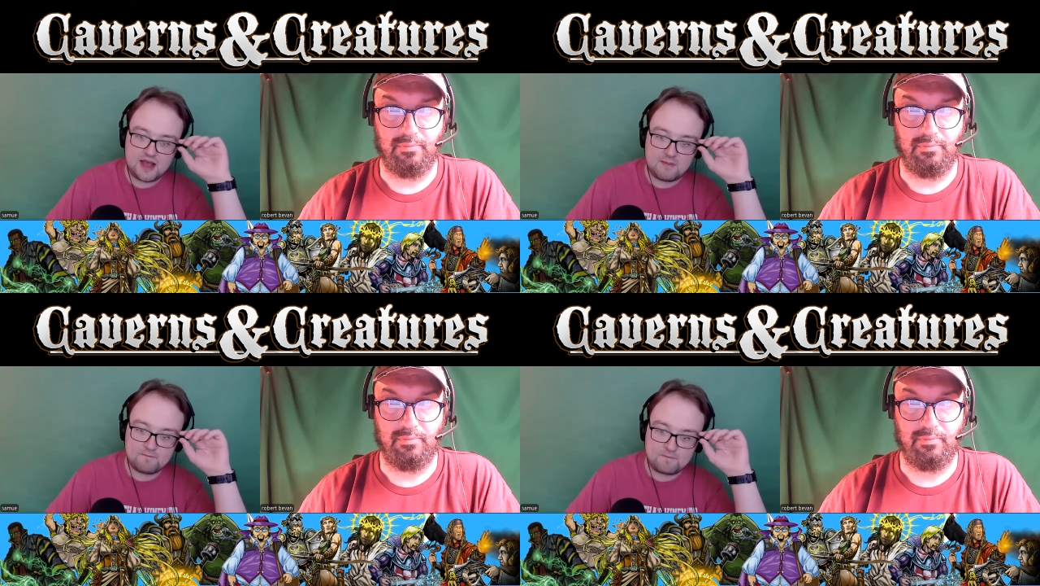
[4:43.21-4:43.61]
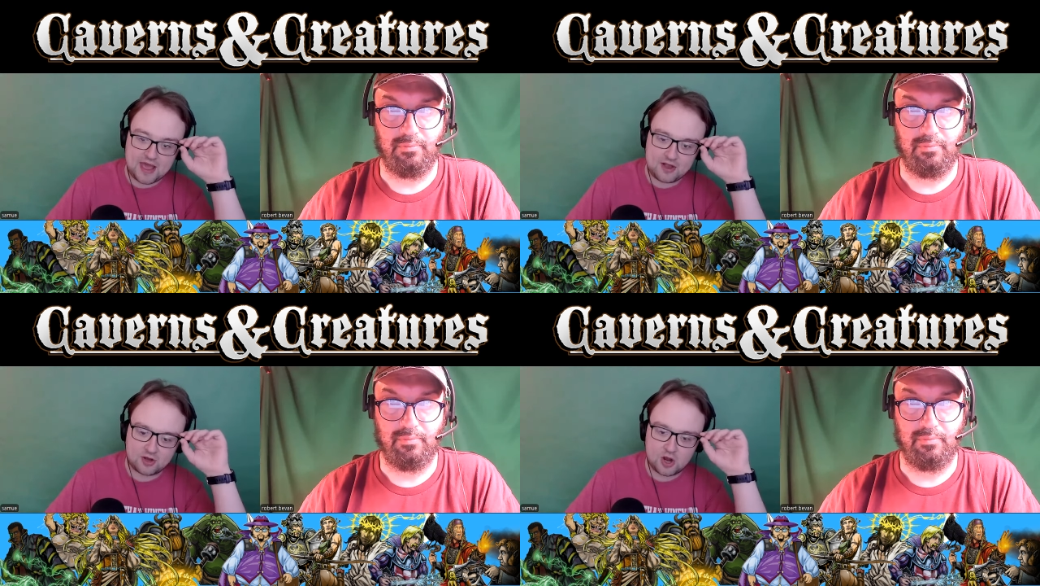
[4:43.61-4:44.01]
Speaker 1: a
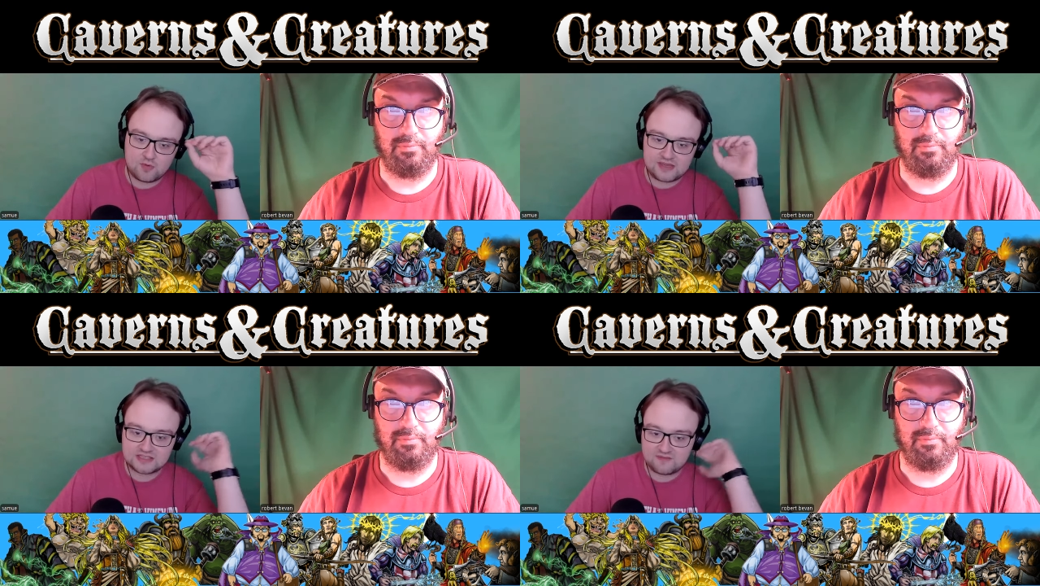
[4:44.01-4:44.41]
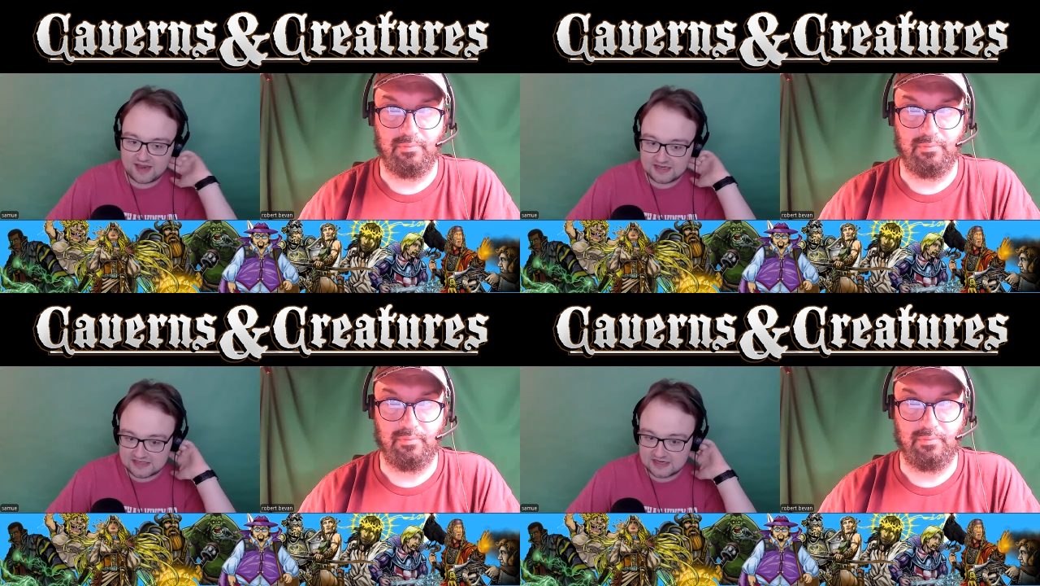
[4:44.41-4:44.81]
better cohesive
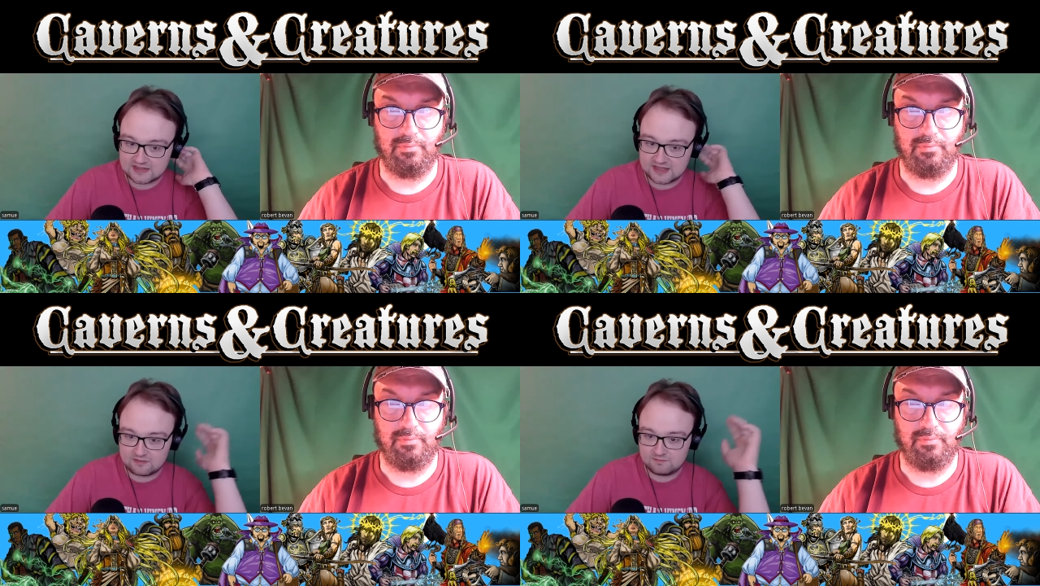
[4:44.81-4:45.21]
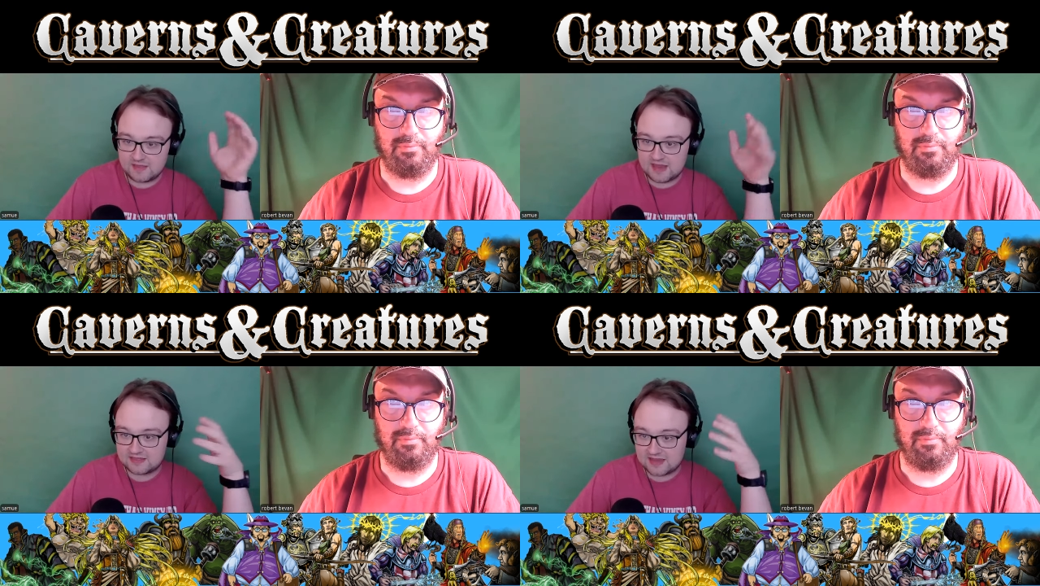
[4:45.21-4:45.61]
idea that
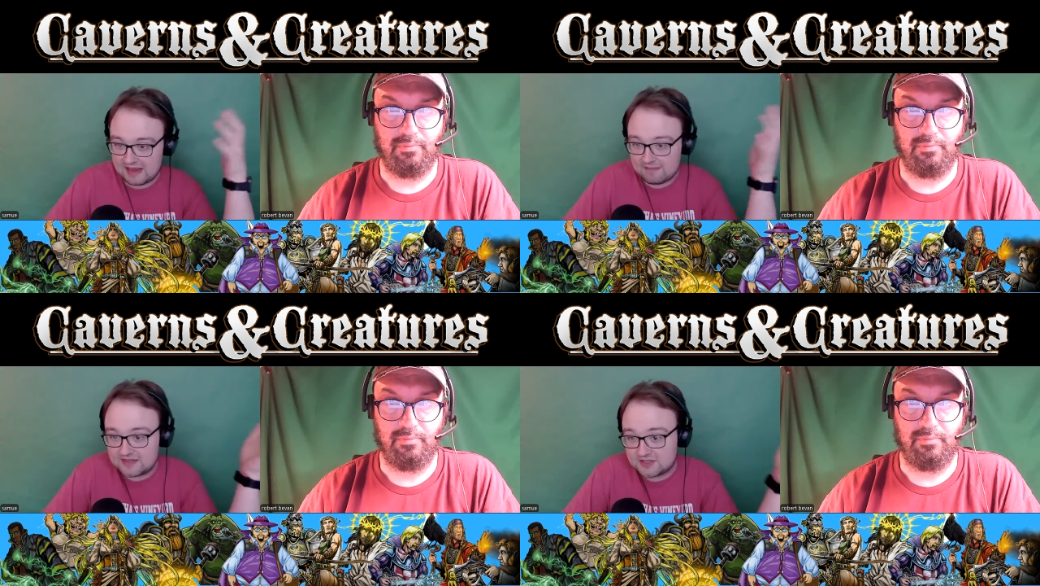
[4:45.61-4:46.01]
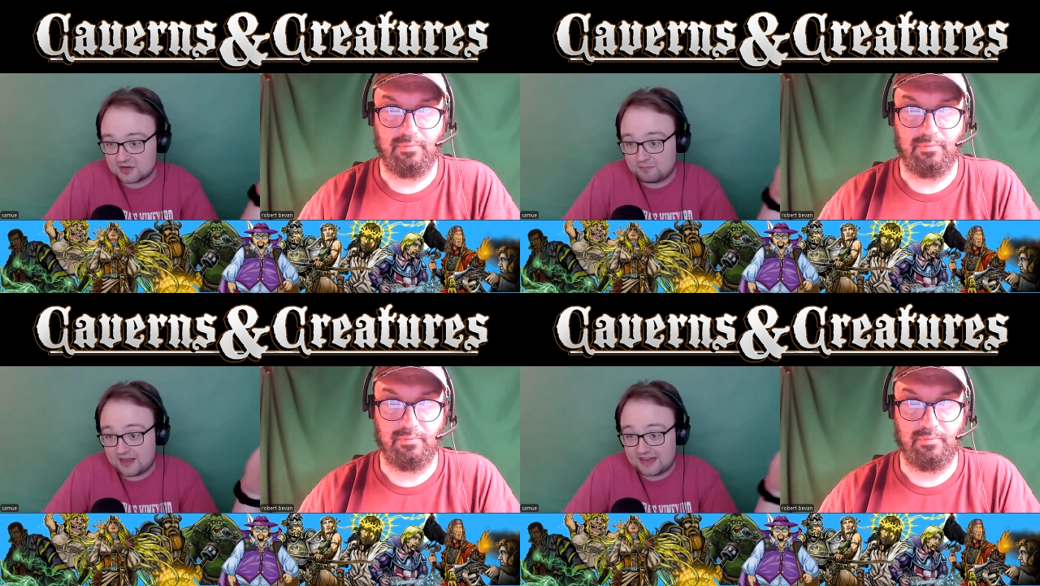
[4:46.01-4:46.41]
make the game easier
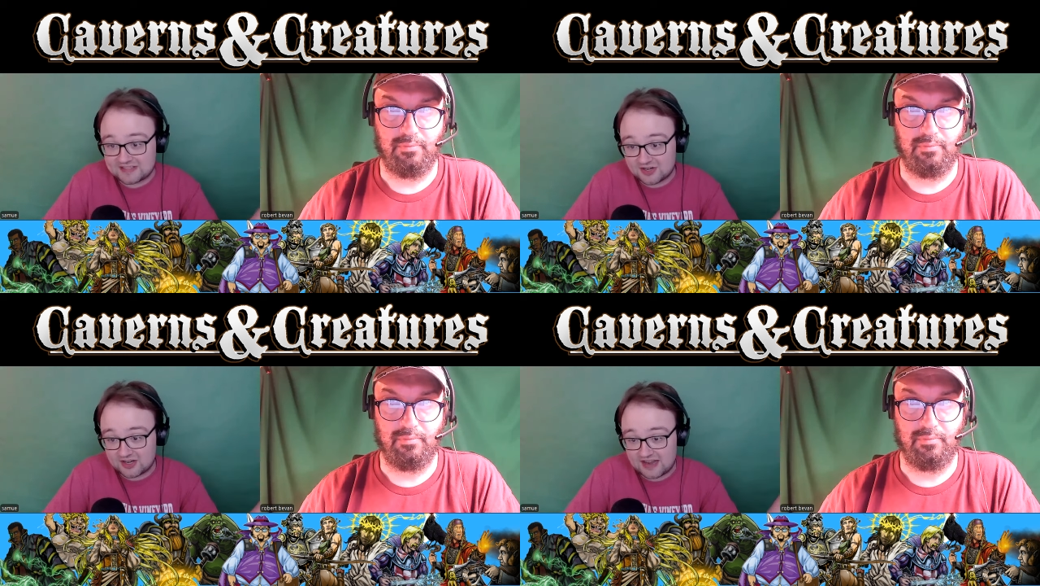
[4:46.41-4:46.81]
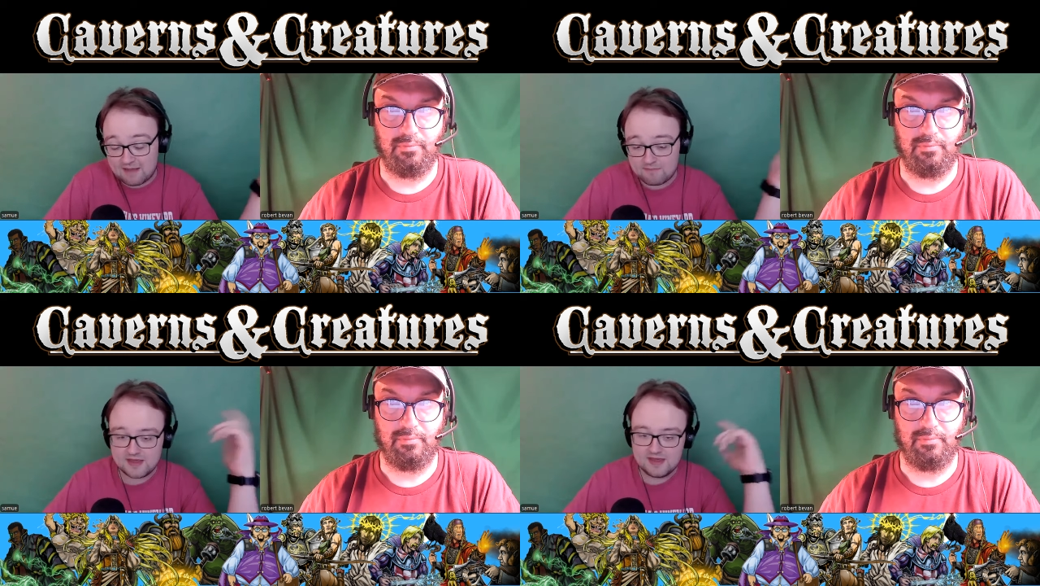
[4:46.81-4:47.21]
to play and easier to
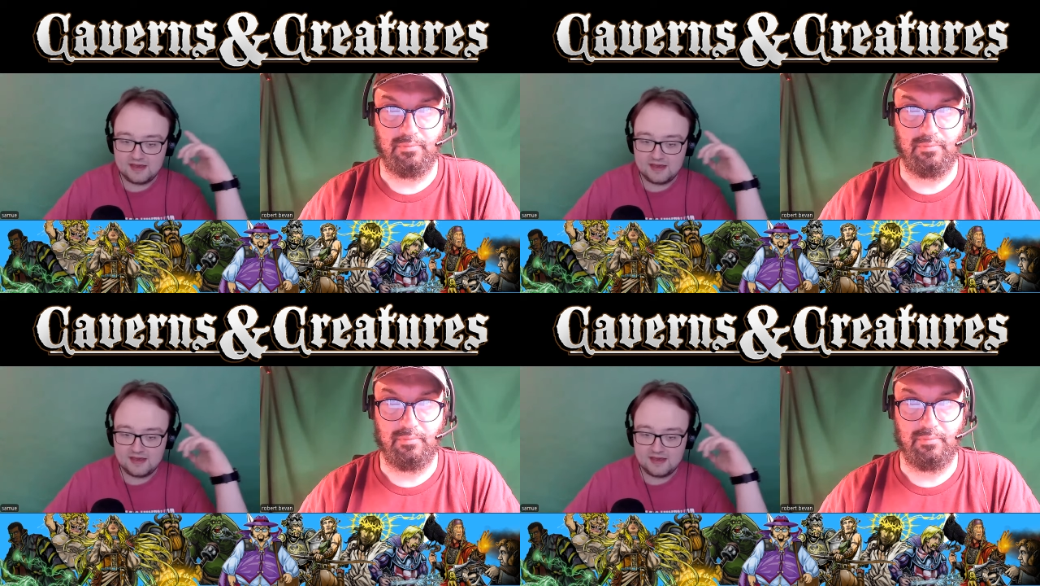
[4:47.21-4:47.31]
DM.